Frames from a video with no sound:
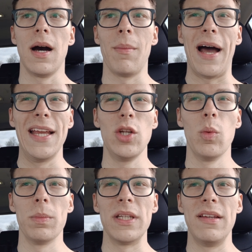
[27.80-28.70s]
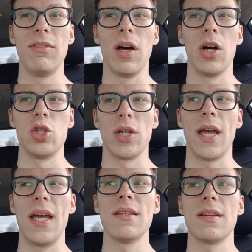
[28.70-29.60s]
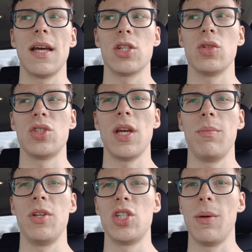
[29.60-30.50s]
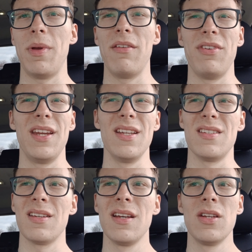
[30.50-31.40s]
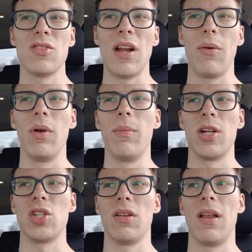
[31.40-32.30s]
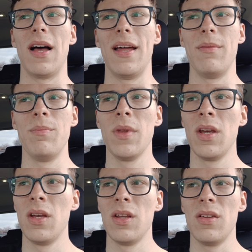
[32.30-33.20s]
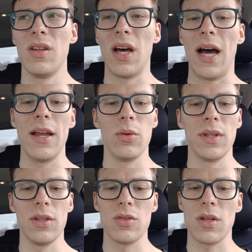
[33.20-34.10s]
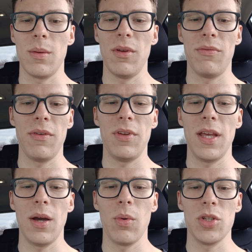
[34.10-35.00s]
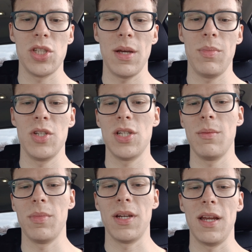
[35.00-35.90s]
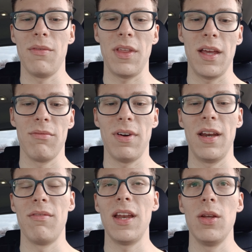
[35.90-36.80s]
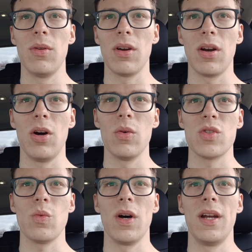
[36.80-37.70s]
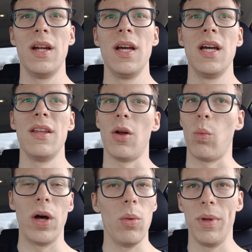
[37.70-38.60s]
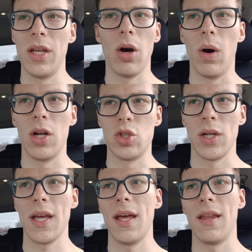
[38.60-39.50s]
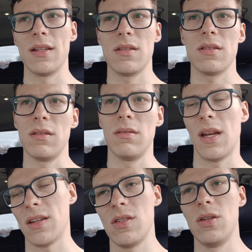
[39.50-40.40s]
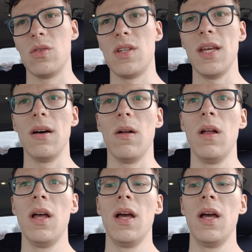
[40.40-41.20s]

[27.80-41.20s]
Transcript: I don't believe the 100K is a national championship. If it is, there's not really much on the line. I don't think there's going to be a 50K World Championship, but if they can find a venue, they're going to host one. There will be no 100K. That's next year's deal.